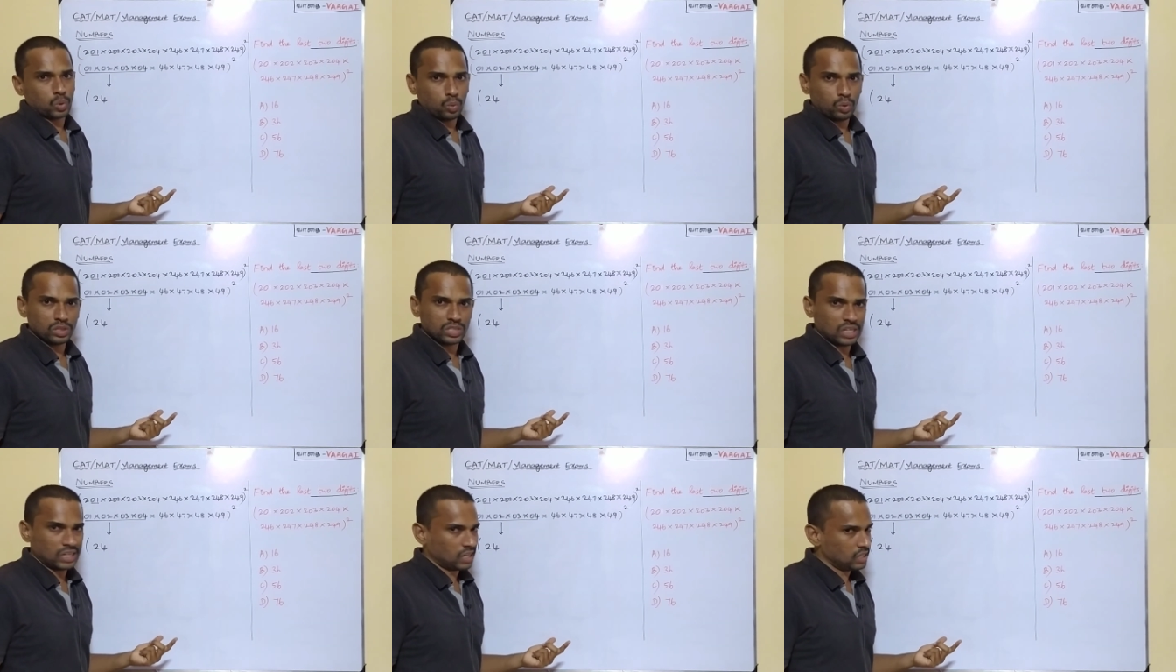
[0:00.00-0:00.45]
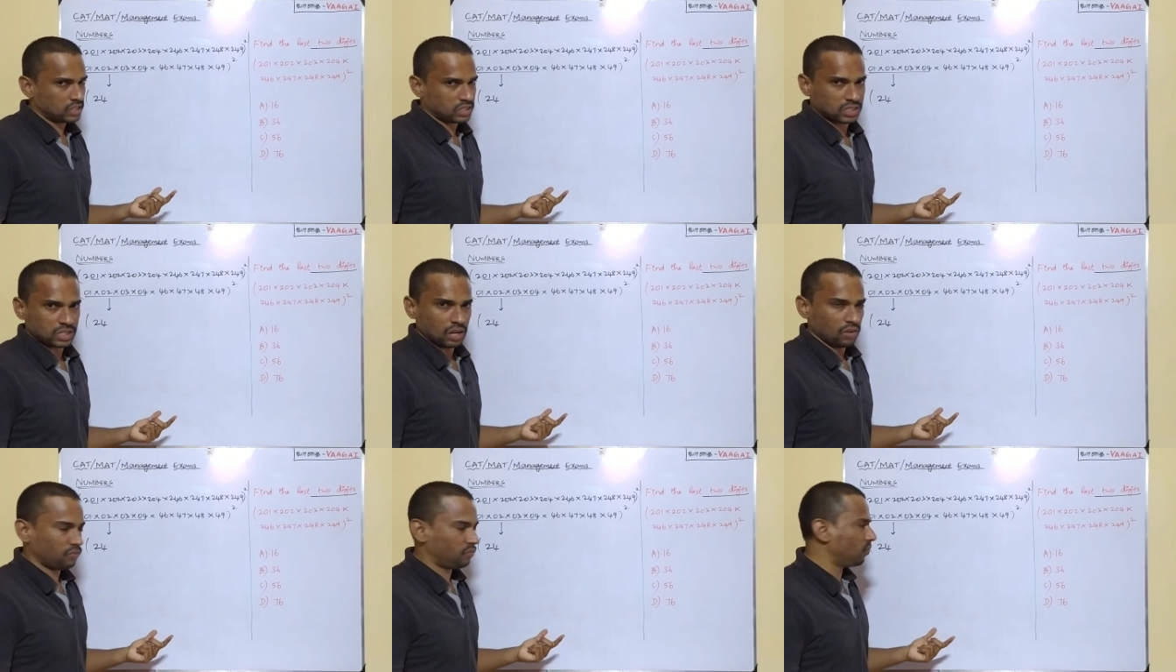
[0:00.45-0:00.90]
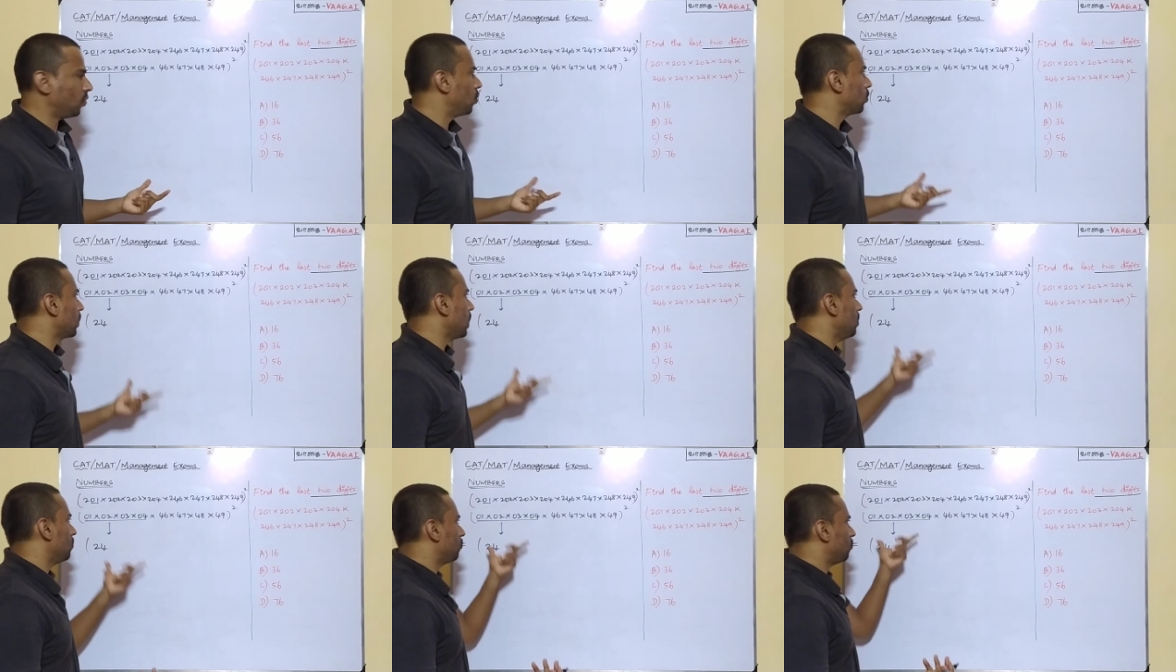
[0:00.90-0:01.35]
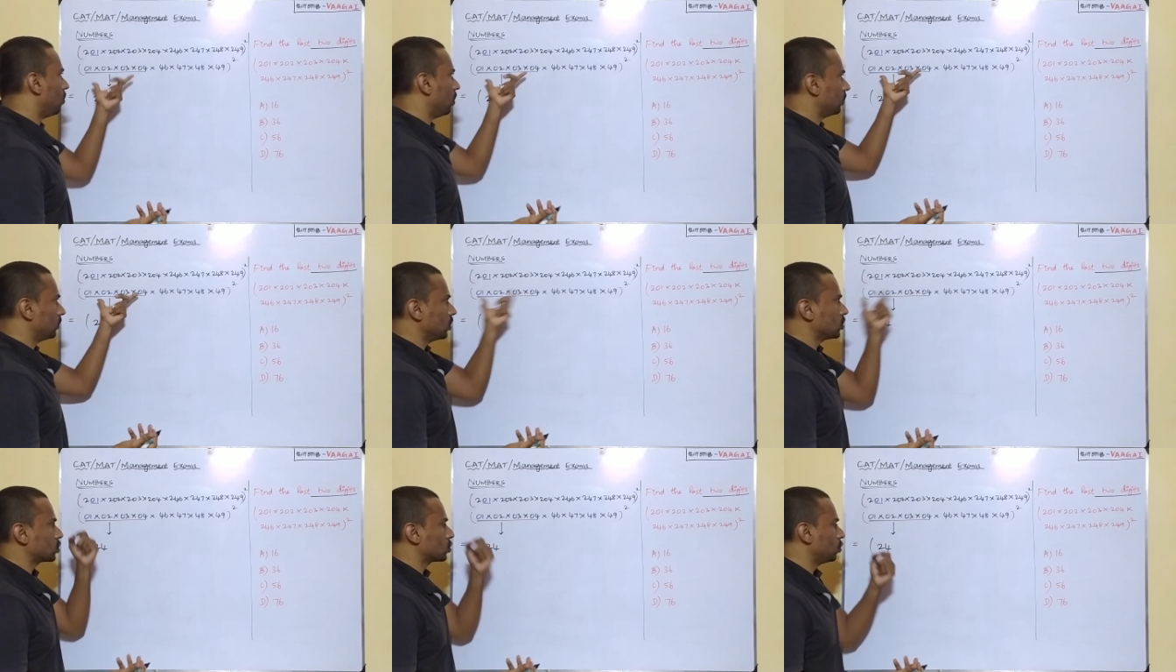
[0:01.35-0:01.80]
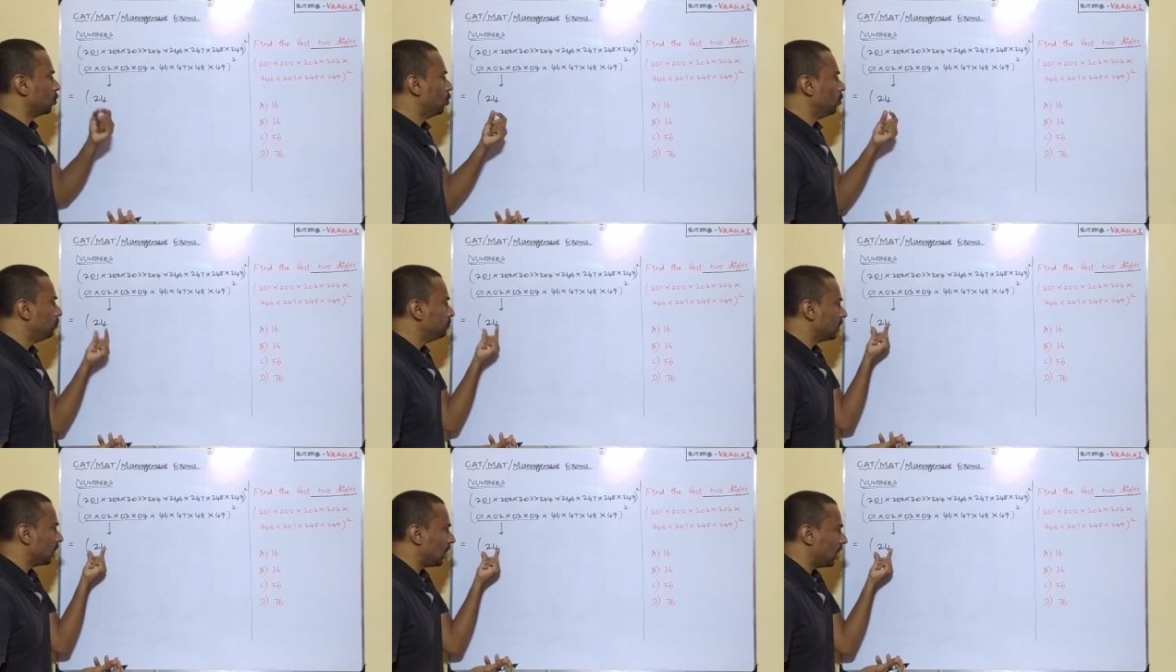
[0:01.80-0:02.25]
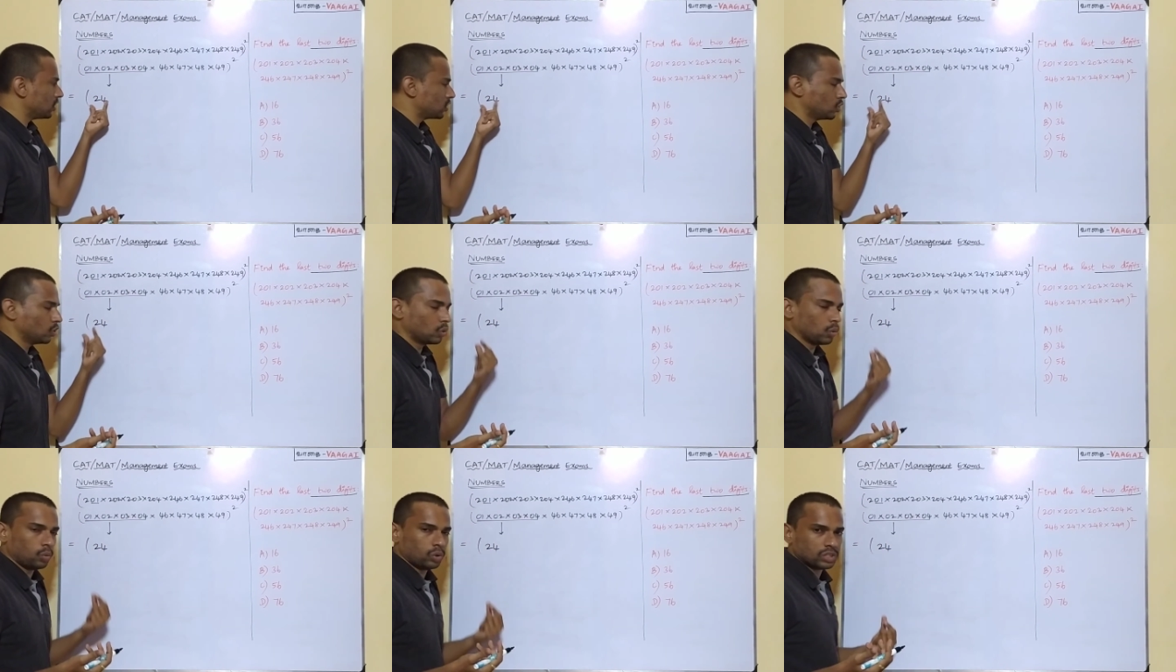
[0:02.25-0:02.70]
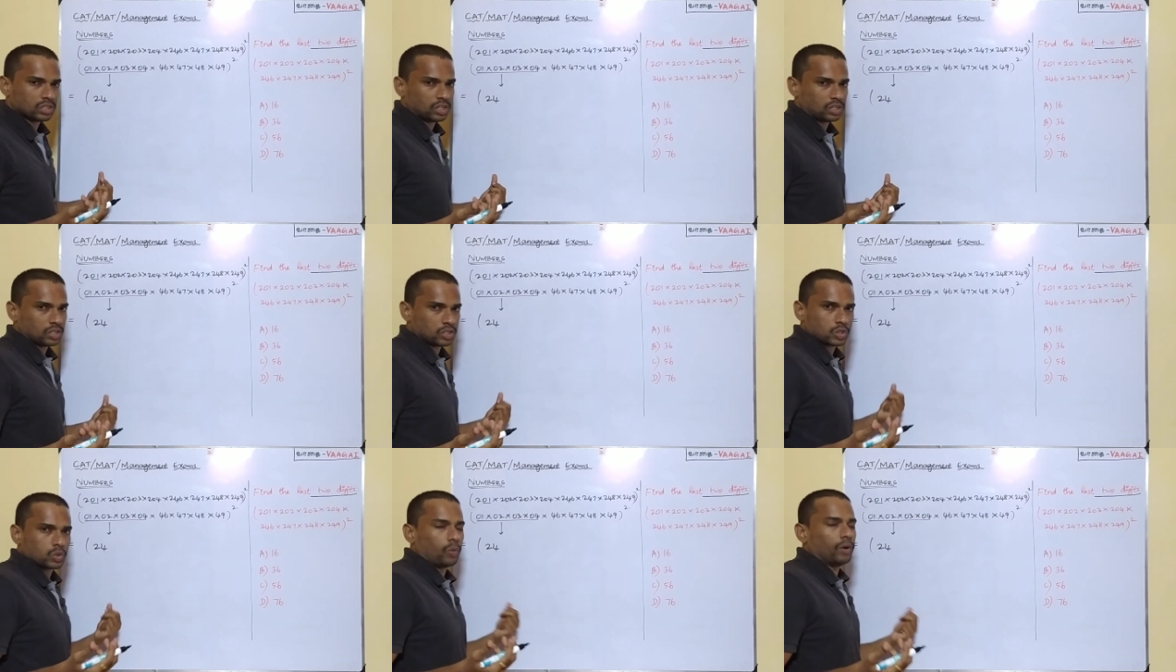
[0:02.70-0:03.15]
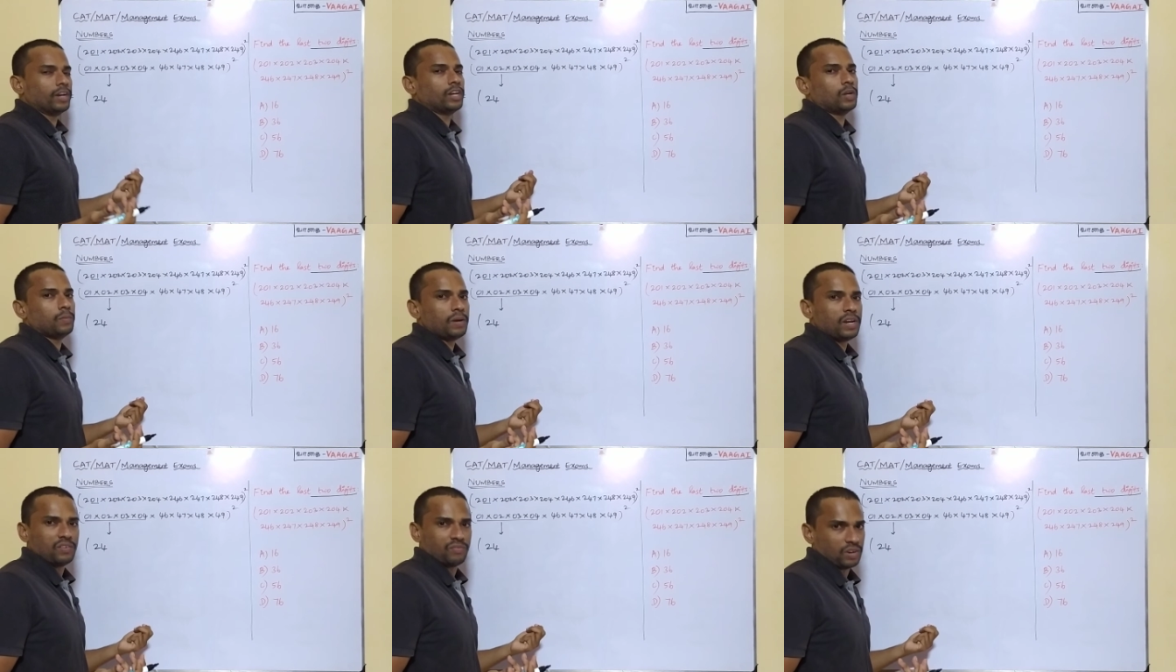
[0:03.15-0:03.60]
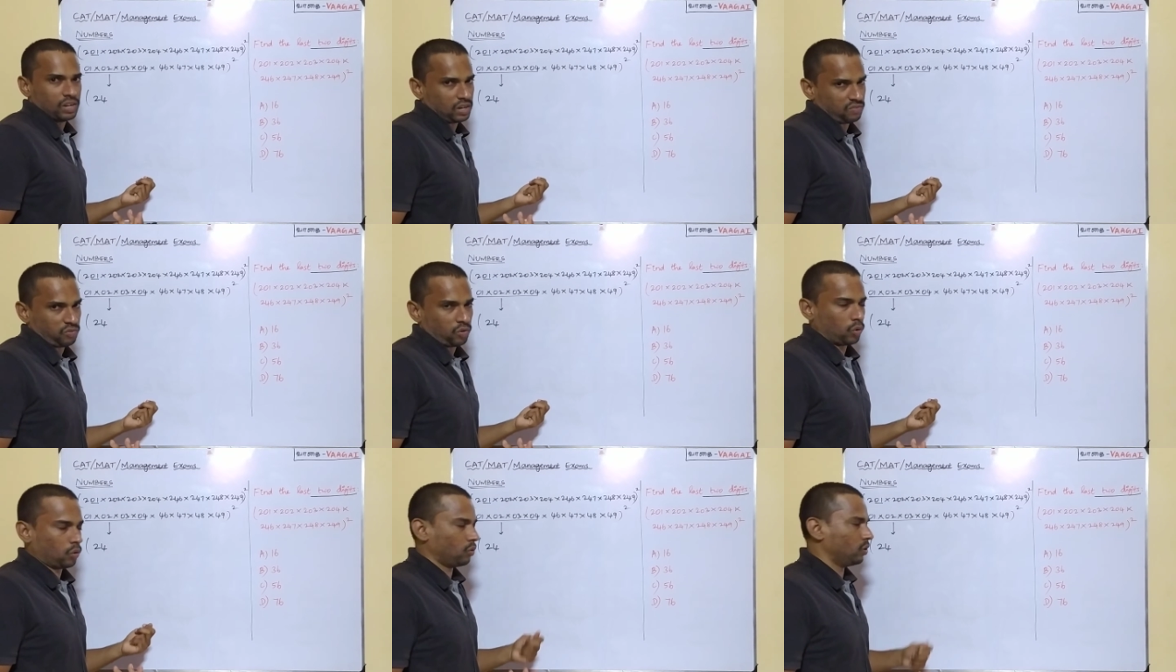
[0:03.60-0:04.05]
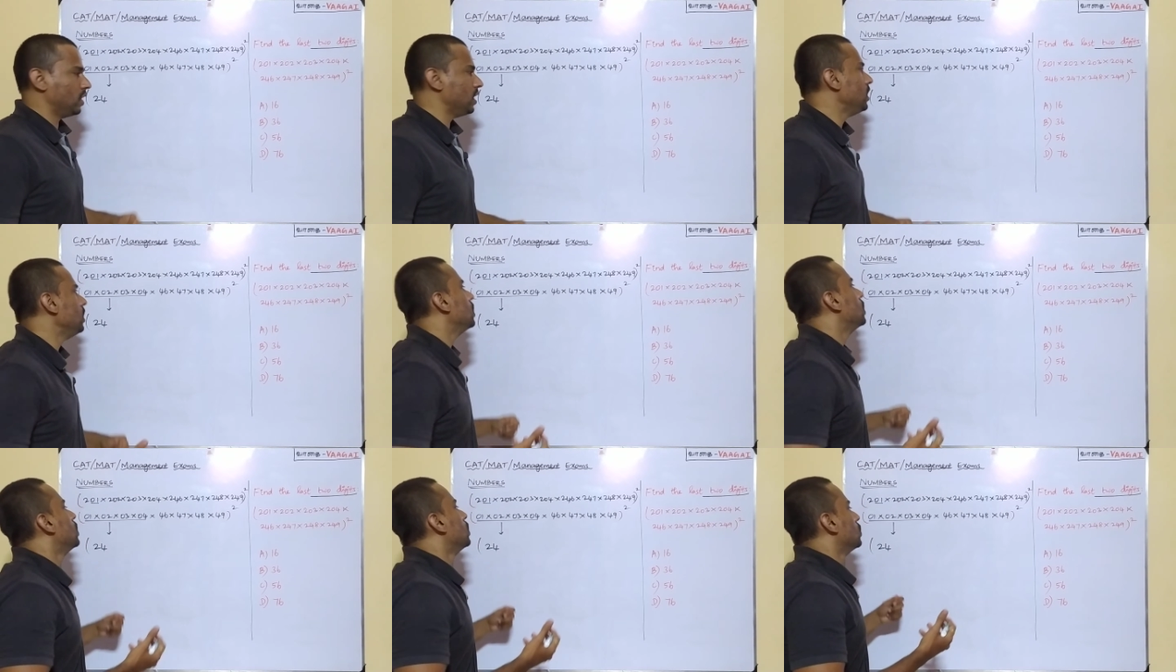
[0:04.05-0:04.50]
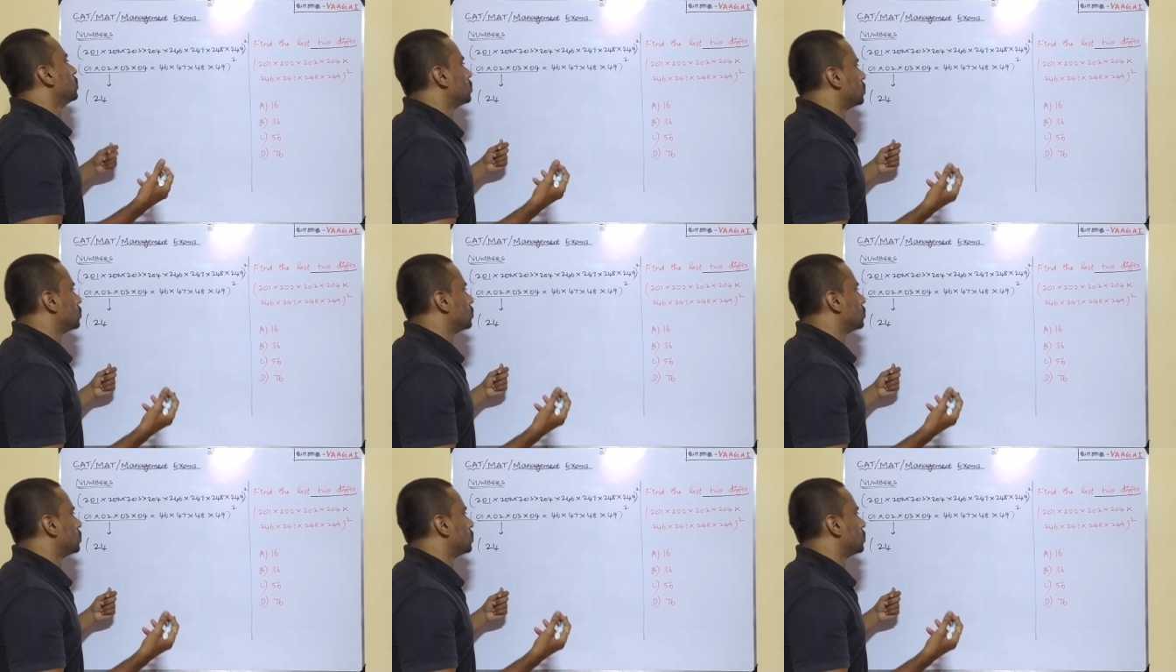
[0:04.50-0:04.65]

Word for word: two digit itself okay for this group the last two digit is going to be 24 only